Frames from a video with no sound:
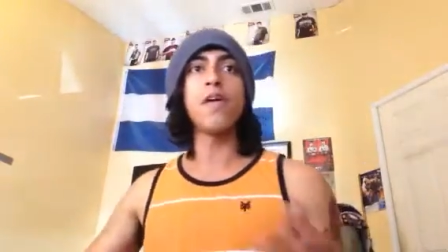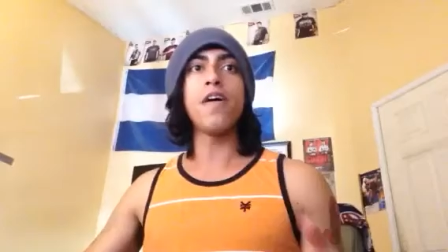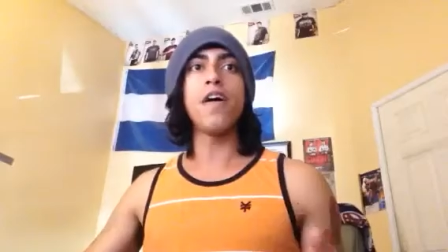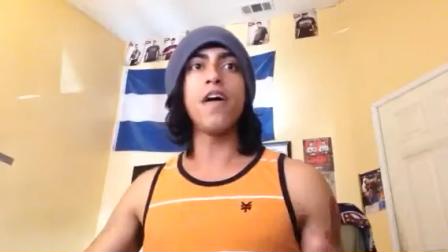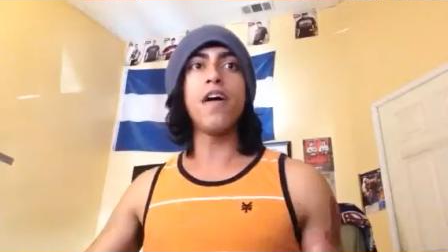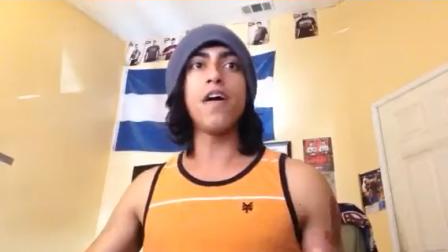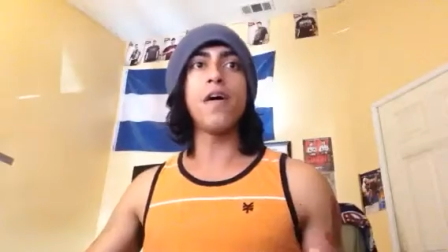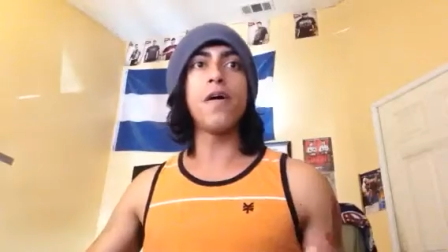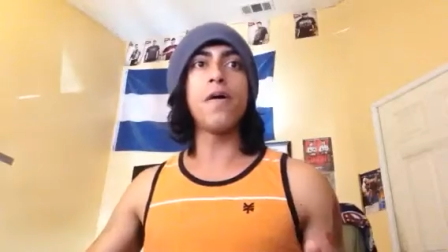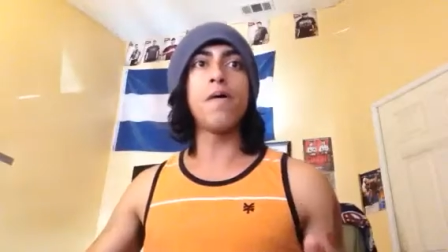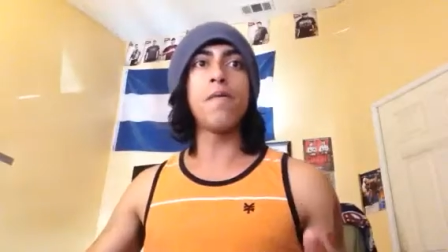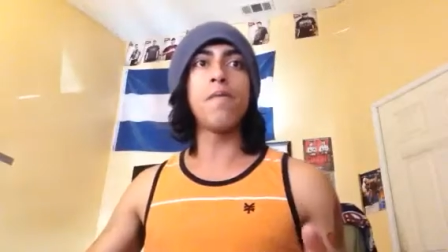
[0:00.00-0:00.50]

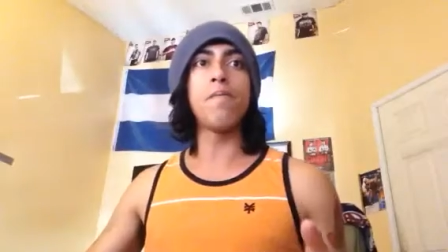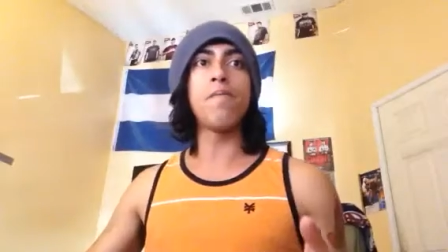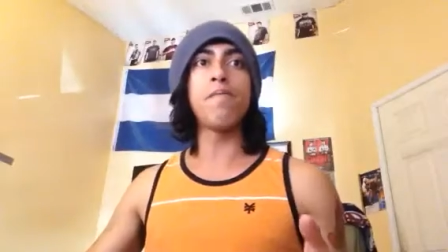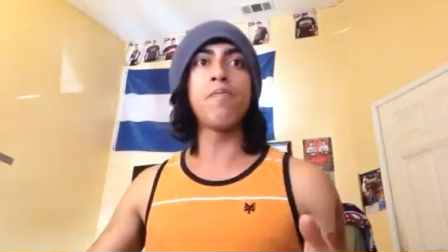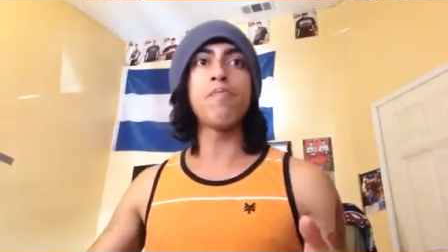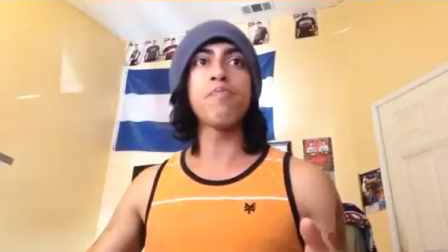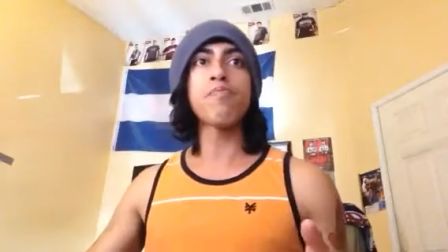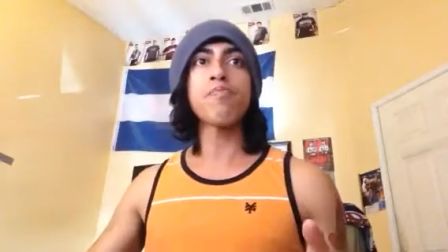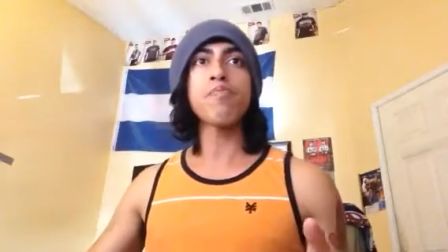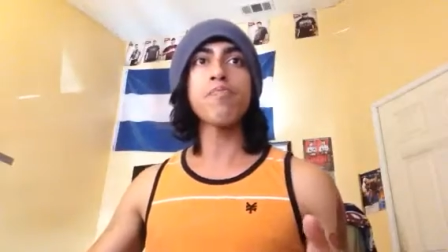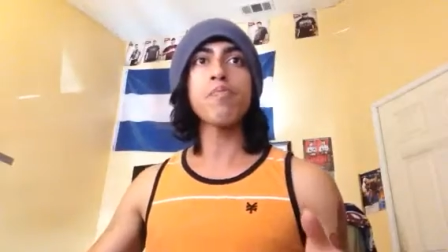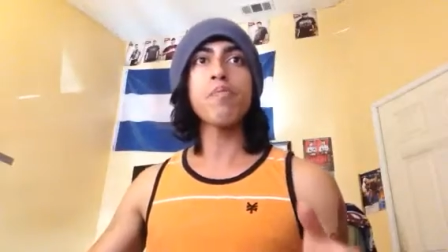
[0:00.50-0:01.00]

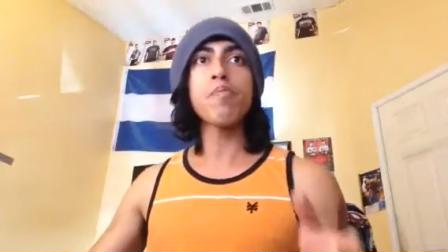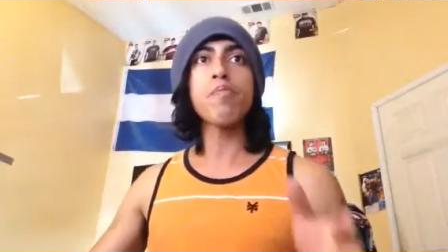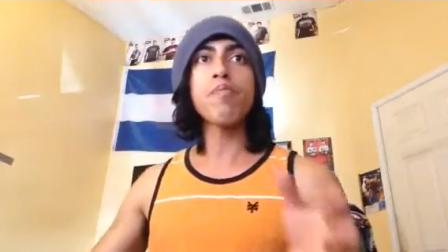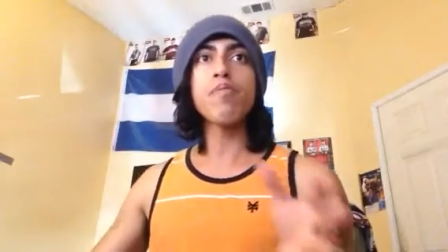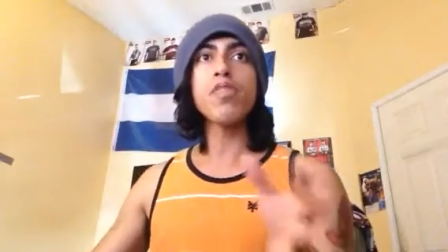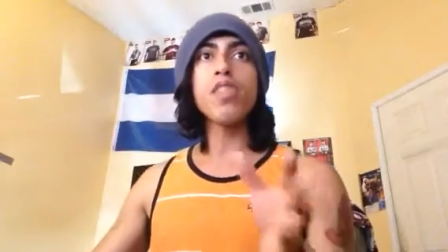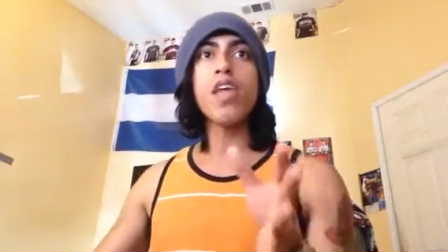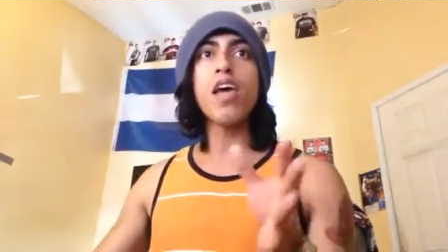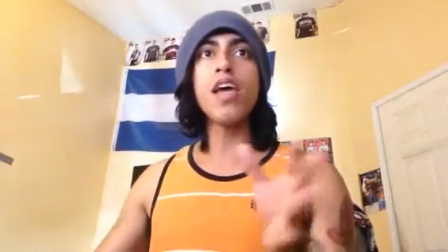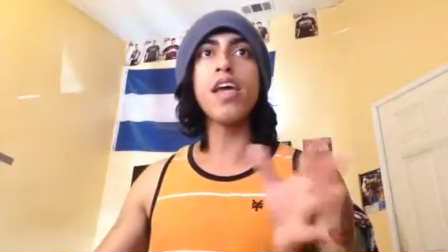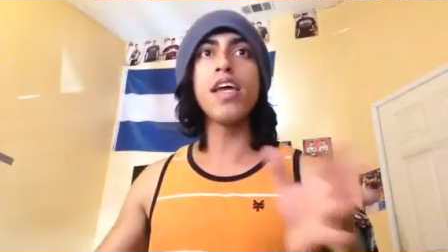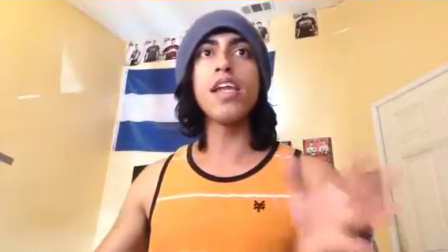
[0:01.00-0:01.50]
Um,
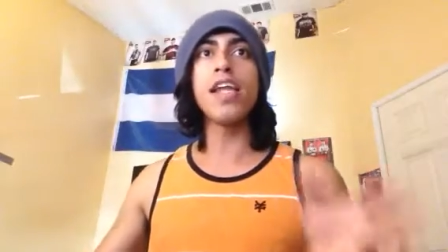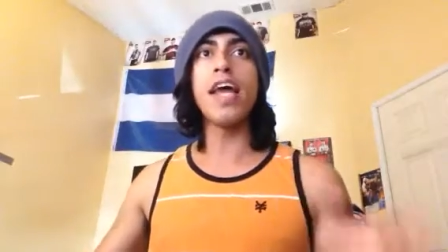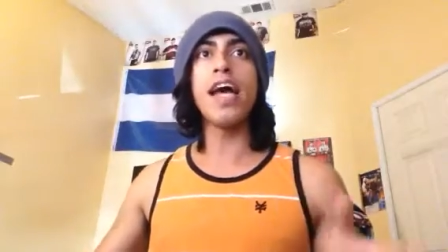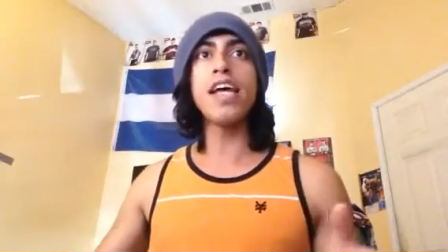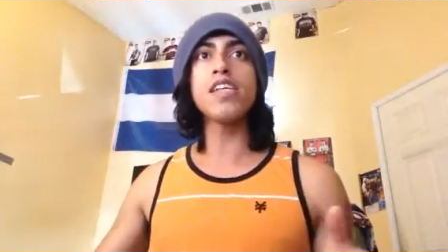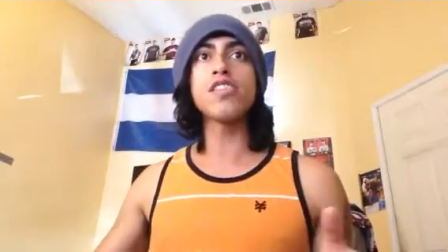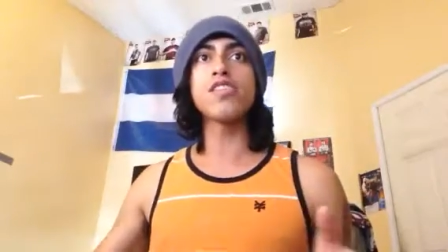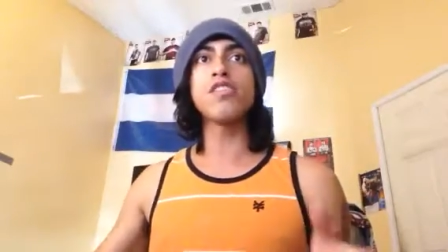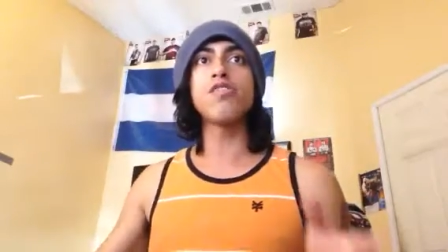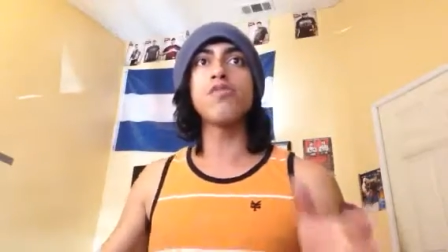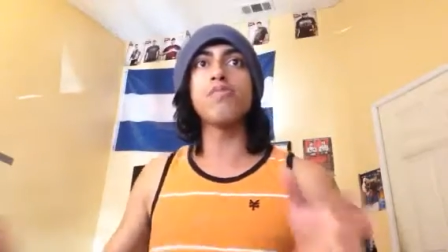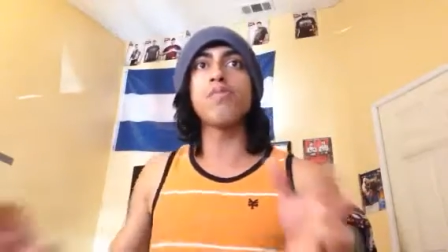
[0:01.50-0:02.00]

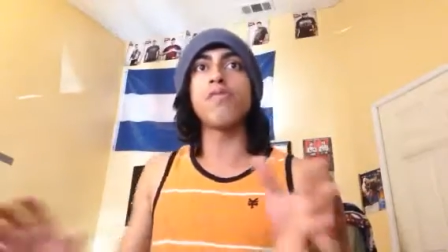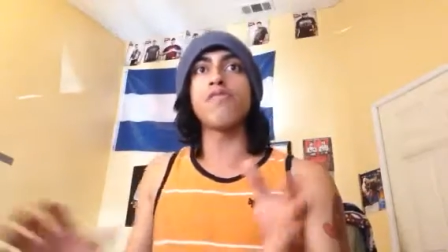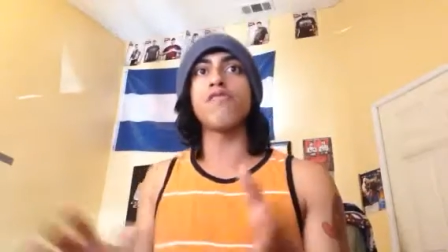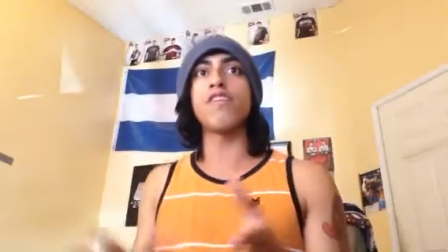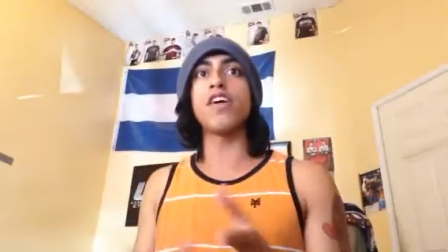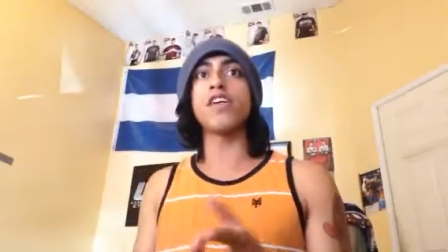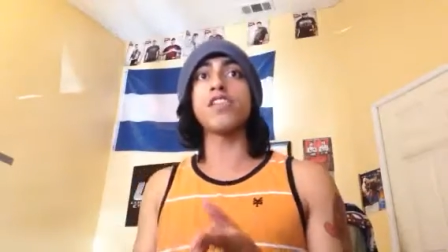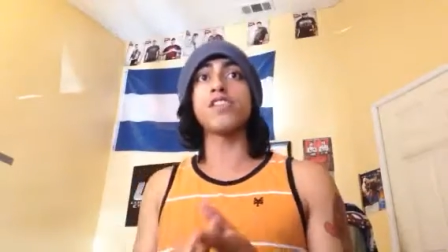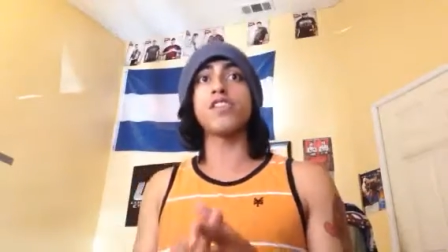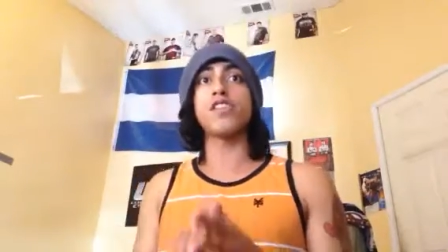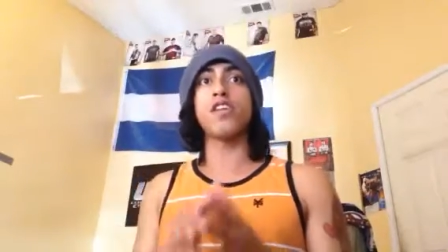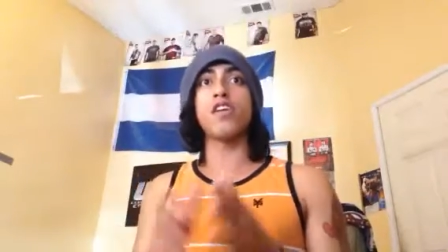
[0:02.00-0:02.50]
Inazu,
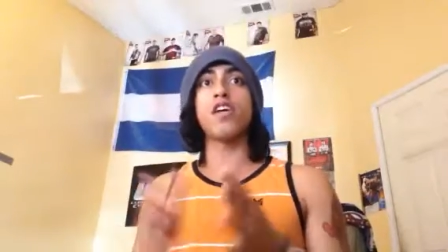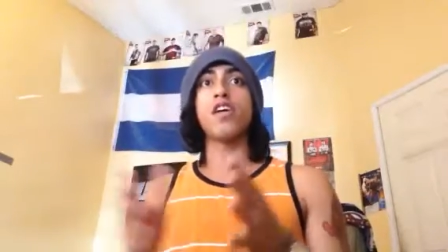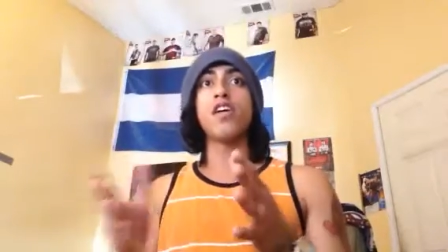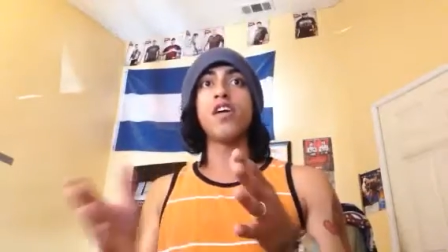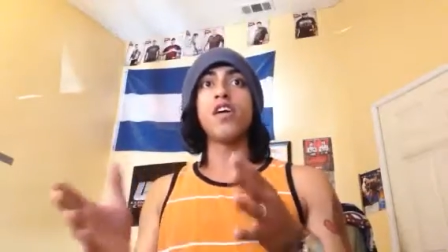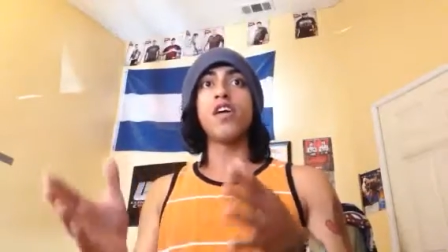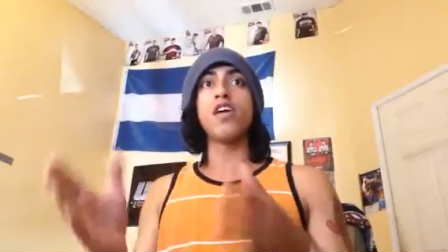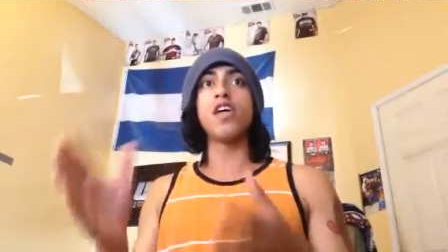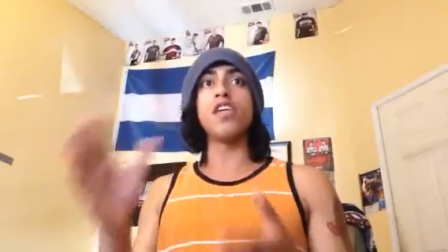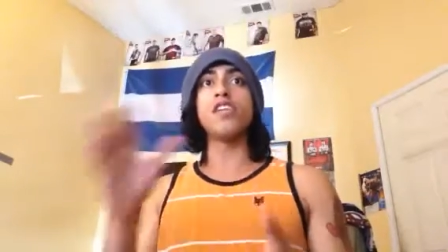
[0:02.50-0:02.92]
professor,